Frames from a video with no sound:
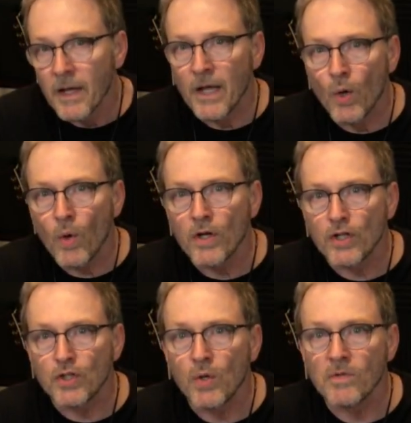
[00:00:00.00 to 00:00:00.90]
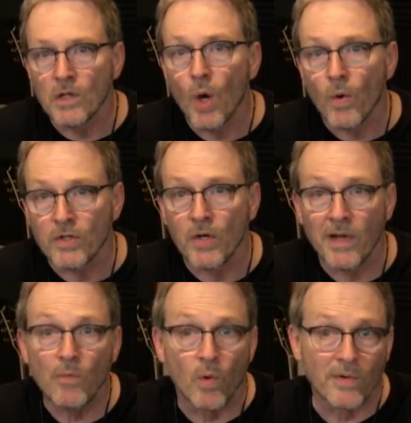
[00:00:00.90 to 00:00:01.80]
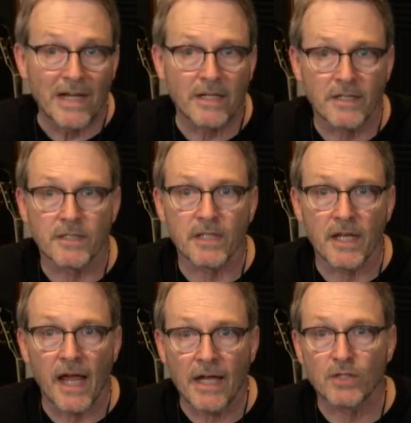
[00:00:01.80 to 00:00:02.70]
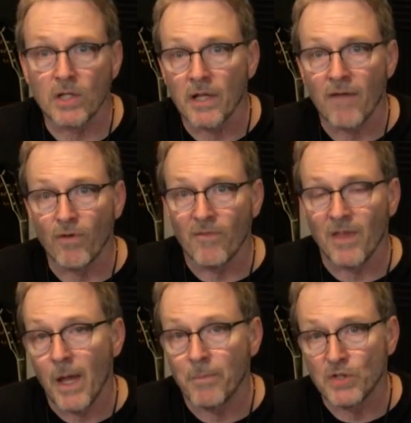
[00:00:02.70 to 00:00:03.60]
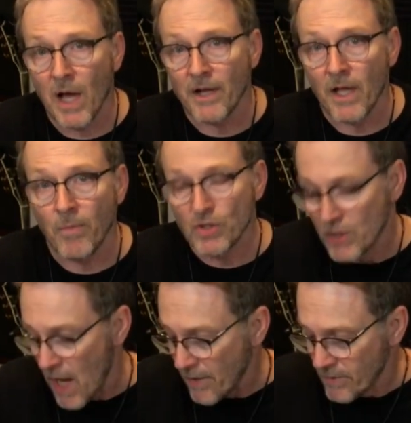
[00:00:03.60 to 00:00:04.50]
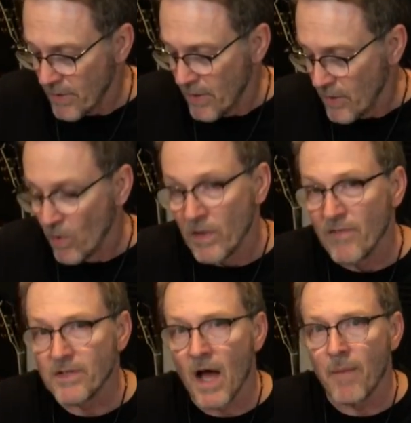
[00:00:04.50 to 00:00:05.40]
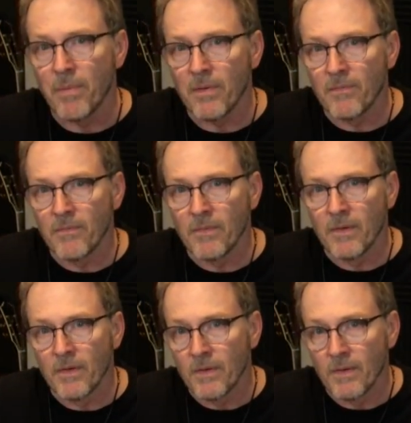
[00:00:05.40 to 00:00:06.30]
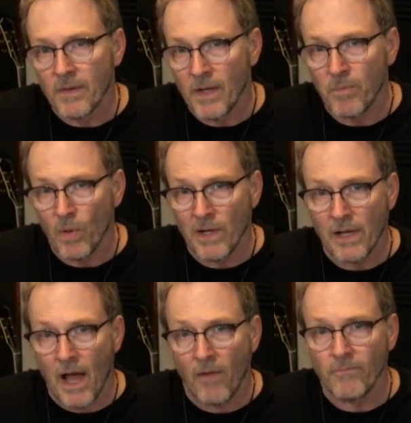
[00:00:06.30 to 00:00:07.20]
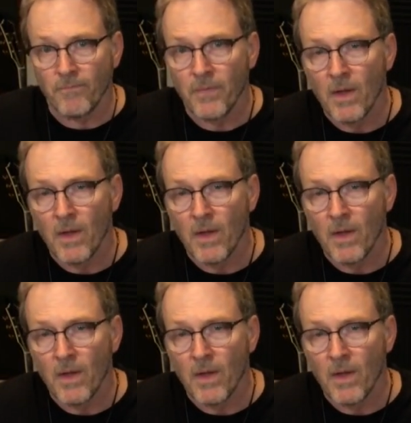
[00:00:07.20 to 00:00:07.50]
In order to tune the lower tuning, we'll need to disengage the lever of the Hipshot Doubleshot. You'll lift up and pull it down.